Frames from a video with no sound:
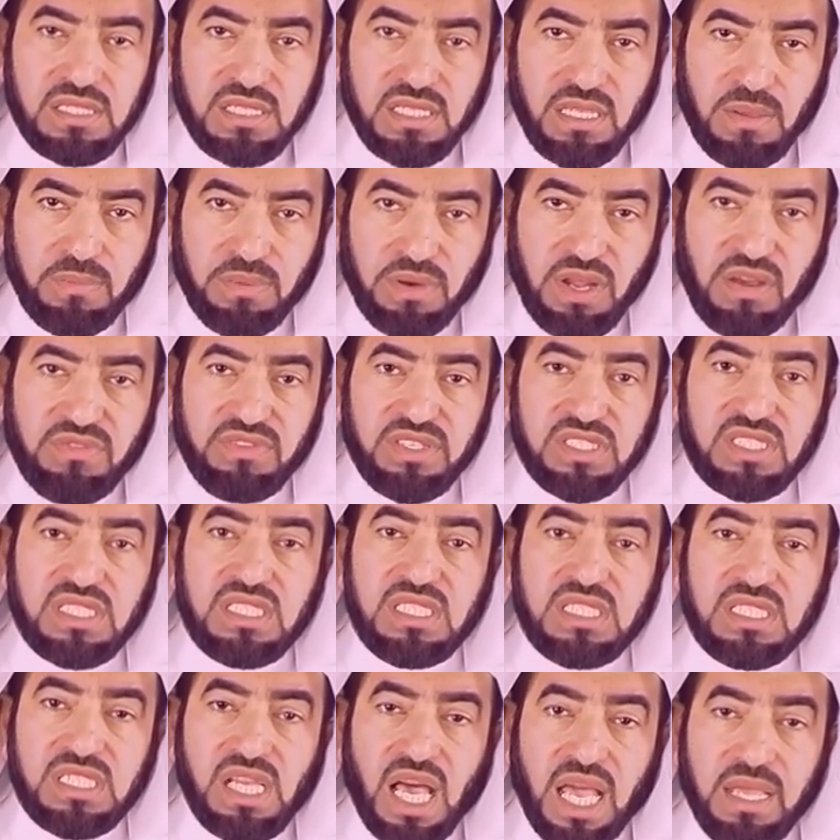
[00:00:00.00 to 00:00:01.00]
the prophet
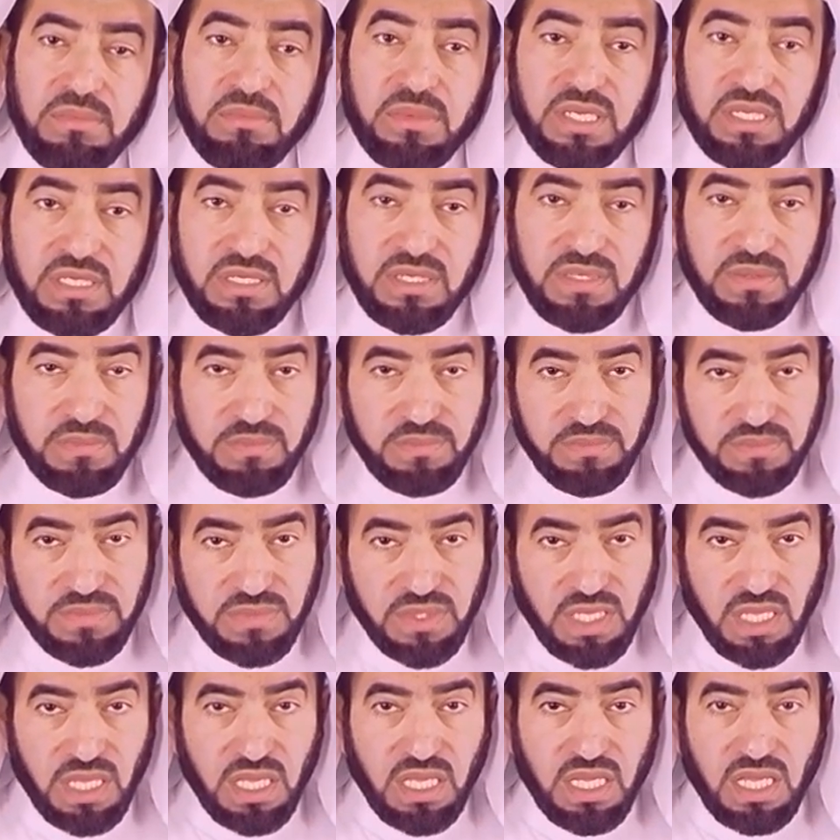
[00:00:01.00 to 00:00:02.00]
Simon.
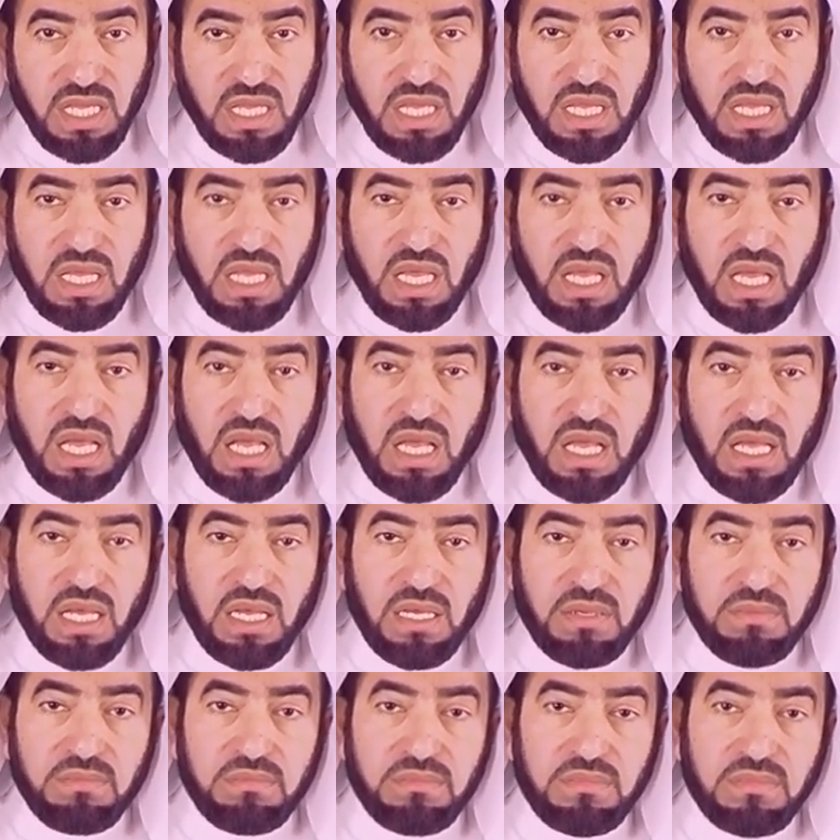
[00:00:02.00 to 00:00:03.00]

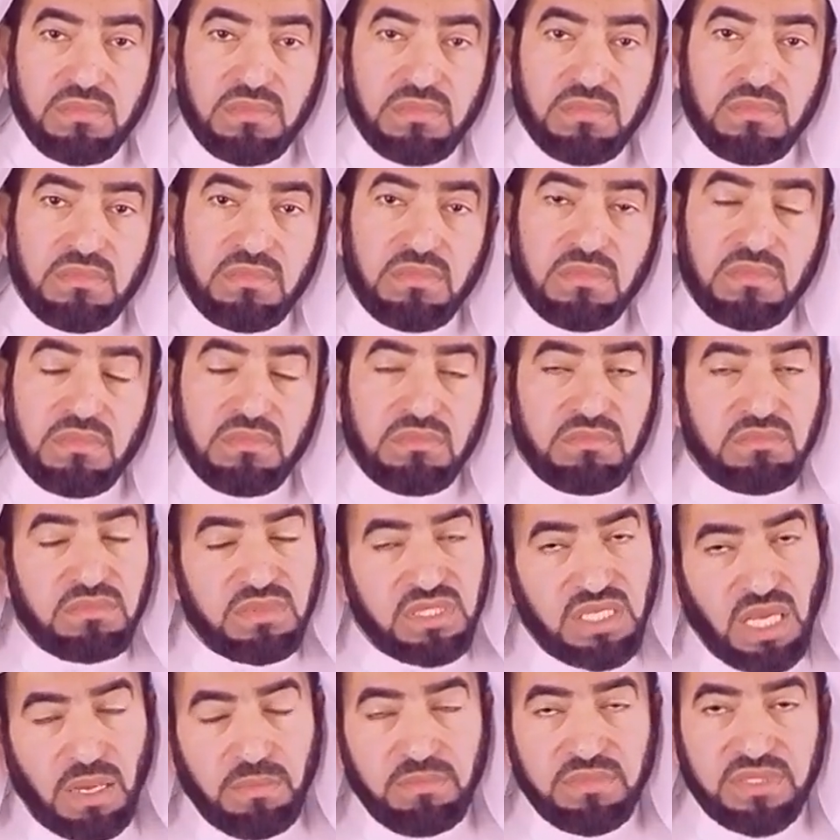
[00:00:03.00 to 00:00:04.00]
Uh,
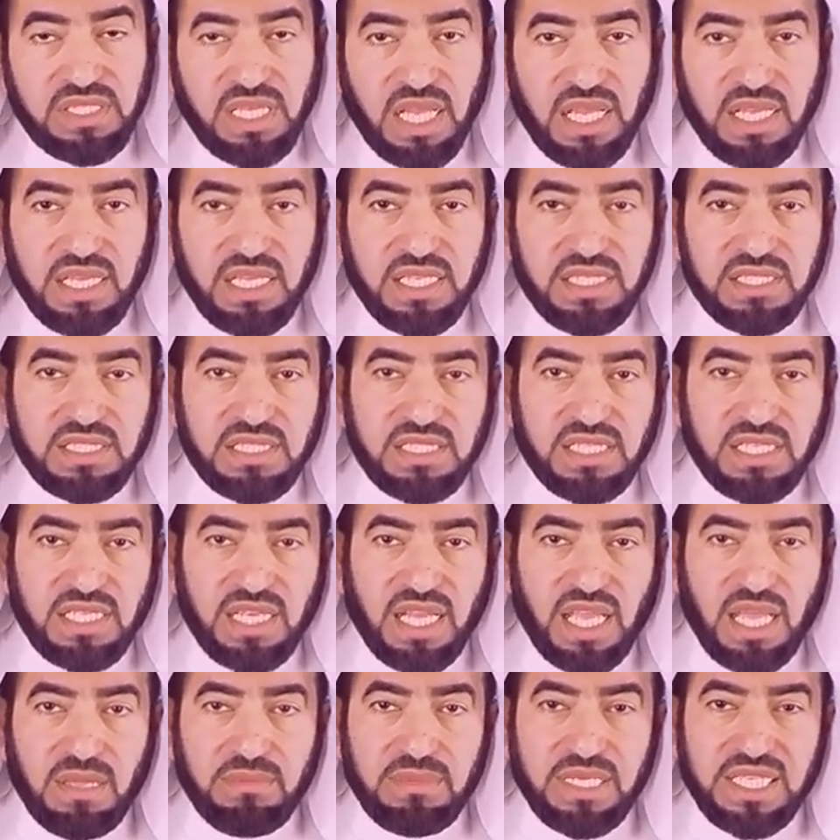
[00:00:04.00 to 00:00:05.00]
some say his
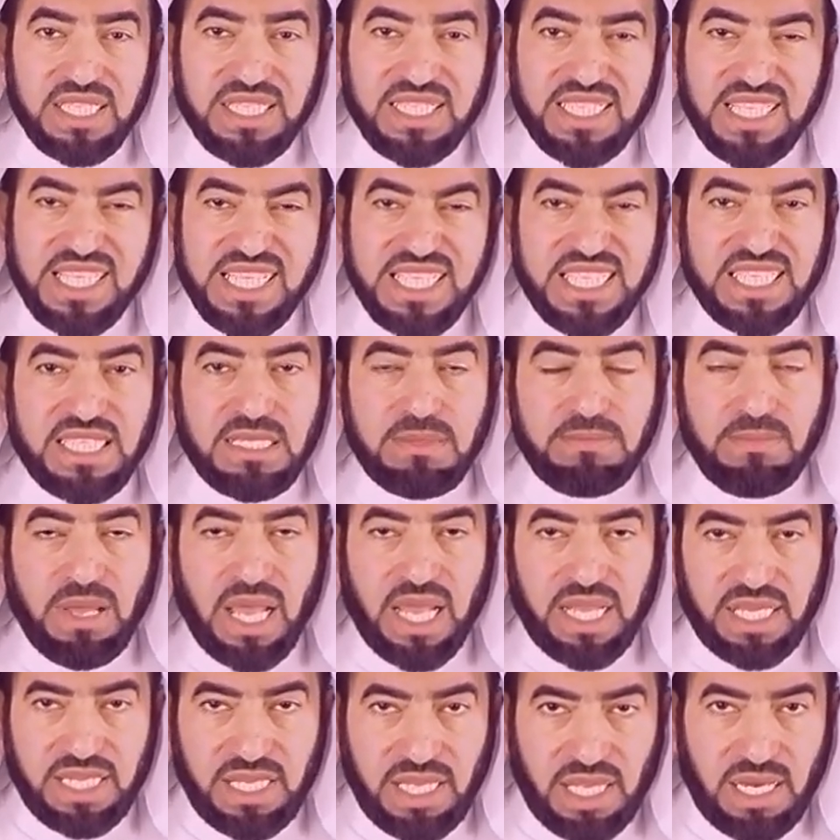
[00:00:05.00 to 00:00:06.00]
name is
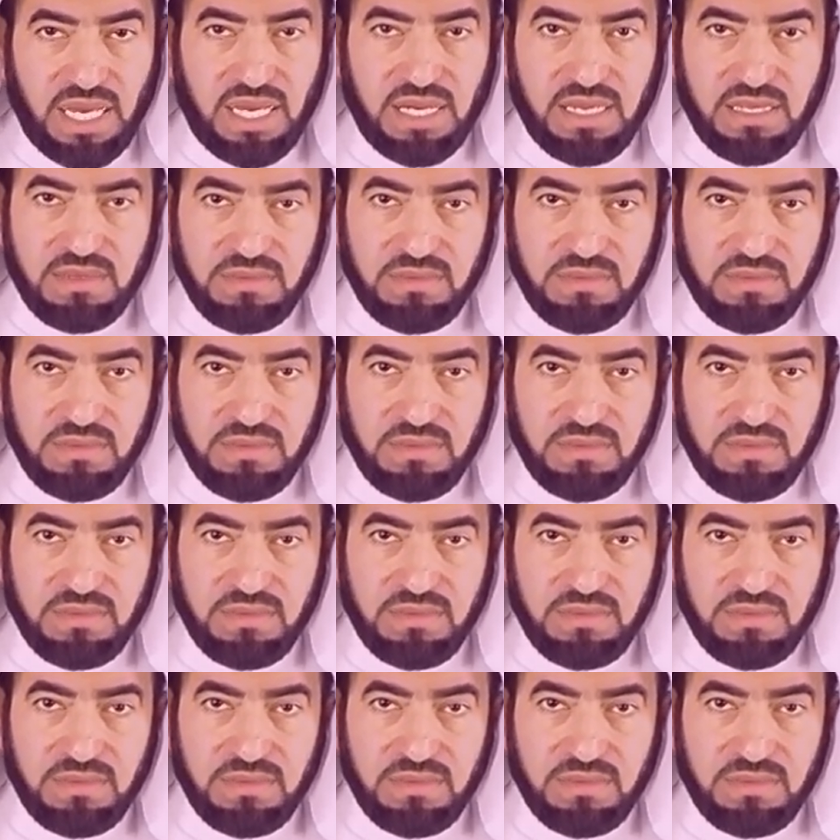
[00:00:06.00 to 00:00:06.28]
Ismail.